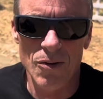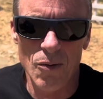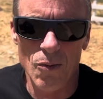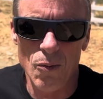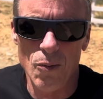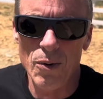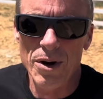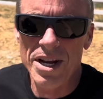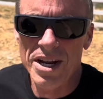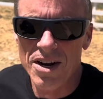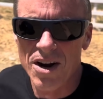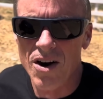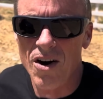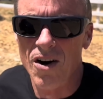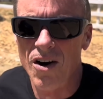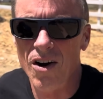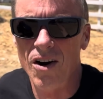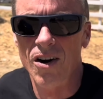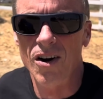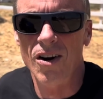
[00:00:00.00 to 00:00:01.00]
We
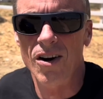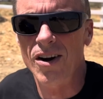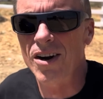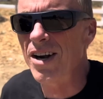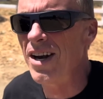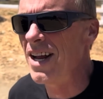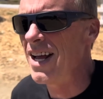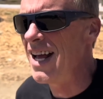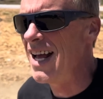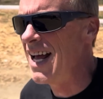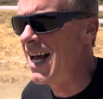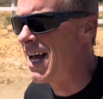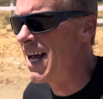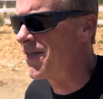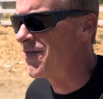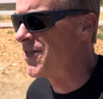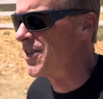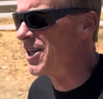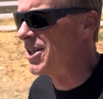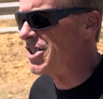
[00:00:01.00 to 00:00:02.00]
are
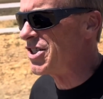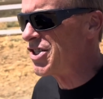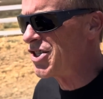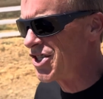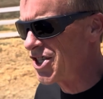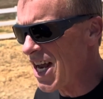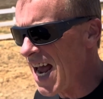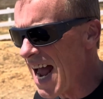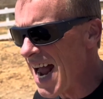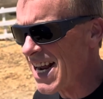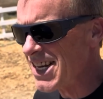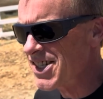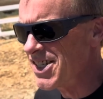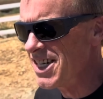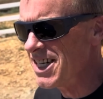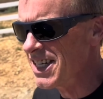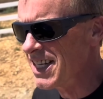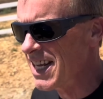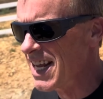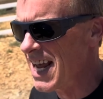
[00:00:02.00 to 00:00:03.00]
at the
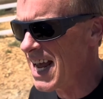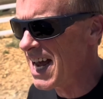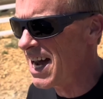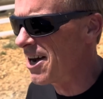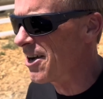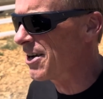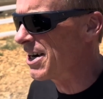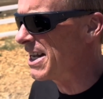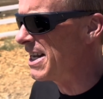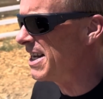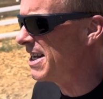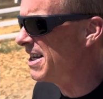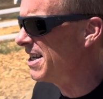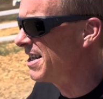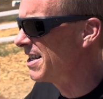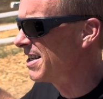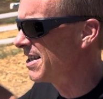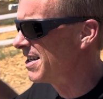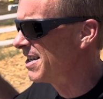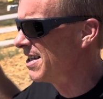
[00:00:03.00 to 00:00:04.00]
Jackson County
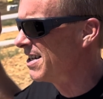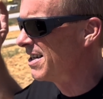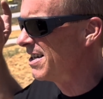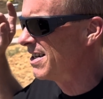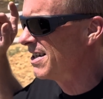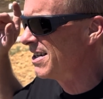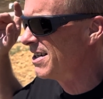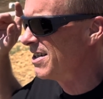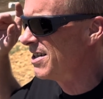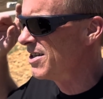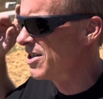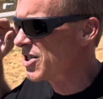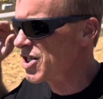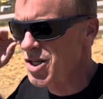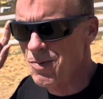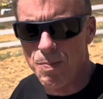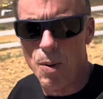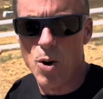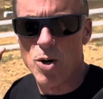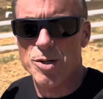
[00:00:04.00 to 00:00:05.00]

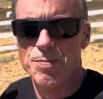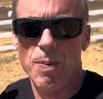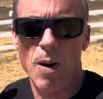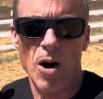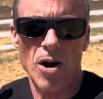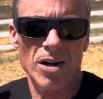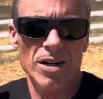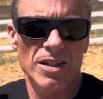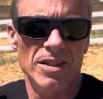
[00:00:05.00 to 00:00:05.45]
Sports Park.